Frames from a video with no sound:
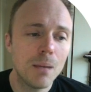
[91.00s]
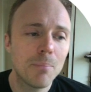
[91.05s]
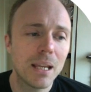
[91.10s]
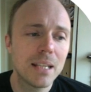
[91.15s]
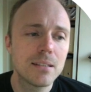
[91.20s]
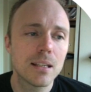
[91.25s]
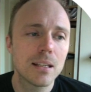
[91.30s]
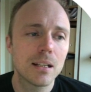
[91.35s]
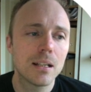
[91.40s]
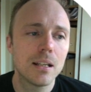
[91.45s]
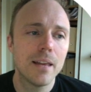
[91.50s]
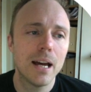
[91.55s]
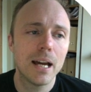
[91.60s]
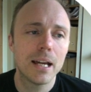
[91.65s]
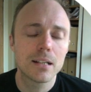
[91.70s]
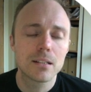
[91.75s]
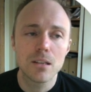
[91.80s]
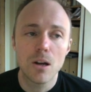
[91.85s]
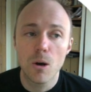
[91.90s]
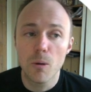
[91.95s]
basically that
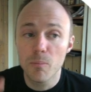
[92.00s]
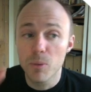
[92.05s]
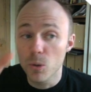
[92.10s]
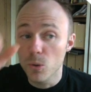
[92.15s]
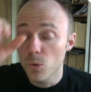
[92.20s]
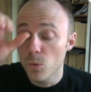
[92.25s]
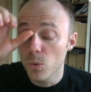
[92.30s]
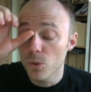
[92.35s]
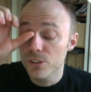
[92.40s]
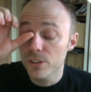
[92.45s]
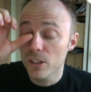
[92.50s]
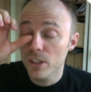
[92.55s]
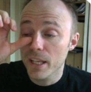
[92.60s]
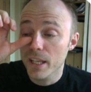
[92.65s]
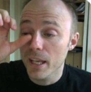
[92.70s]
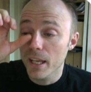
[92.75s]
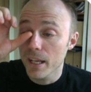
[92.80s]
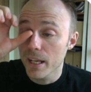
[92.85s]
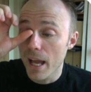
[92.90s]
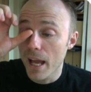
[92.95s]
example was
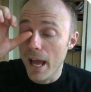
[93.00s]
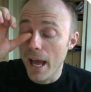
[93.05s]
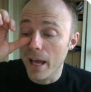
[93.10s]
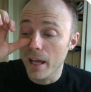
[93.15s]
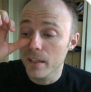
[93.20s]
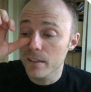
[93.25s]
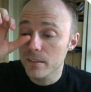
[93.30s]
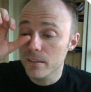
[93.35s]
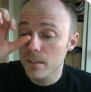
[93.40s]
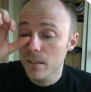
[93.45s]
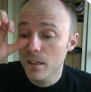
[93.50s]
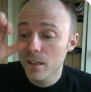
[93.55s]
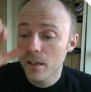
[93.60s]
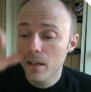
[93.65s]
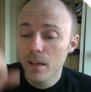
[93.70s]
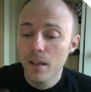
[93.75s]
looking at